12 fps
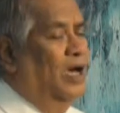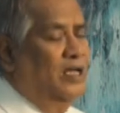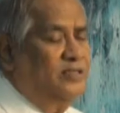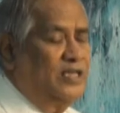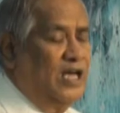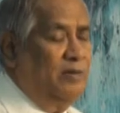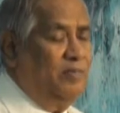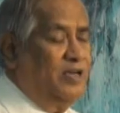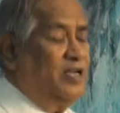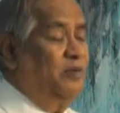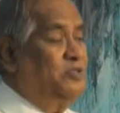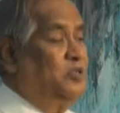And
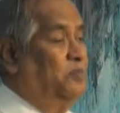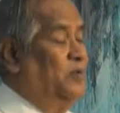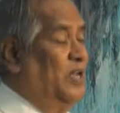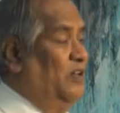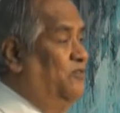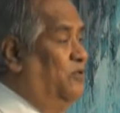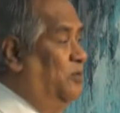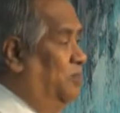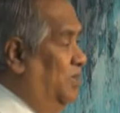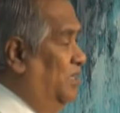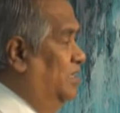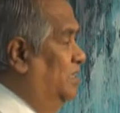Simon comes to pray for
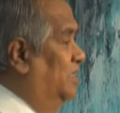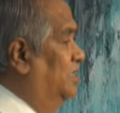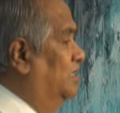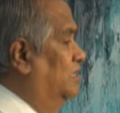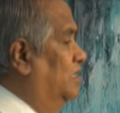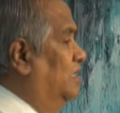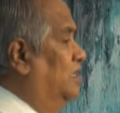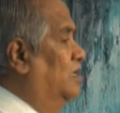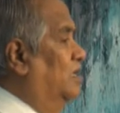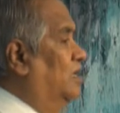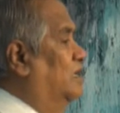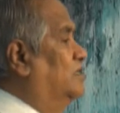me,
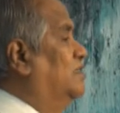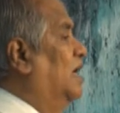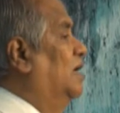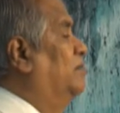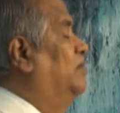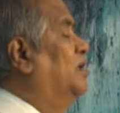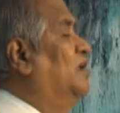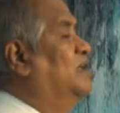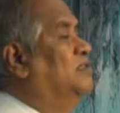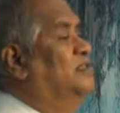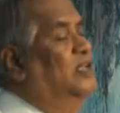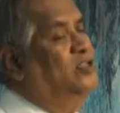and Simon
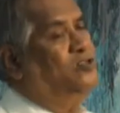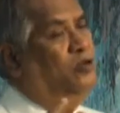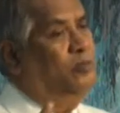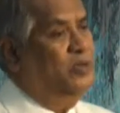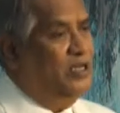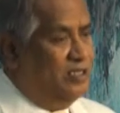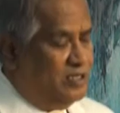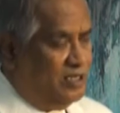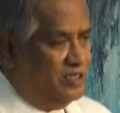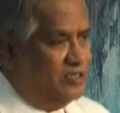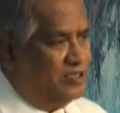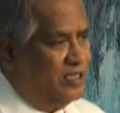has done so many
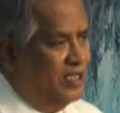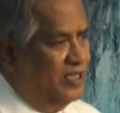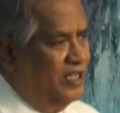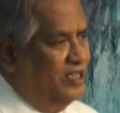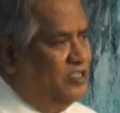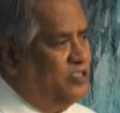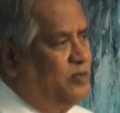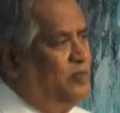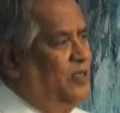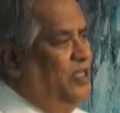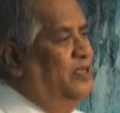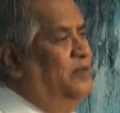things against
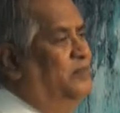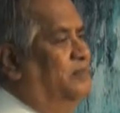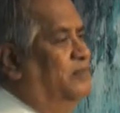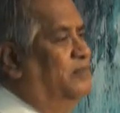me.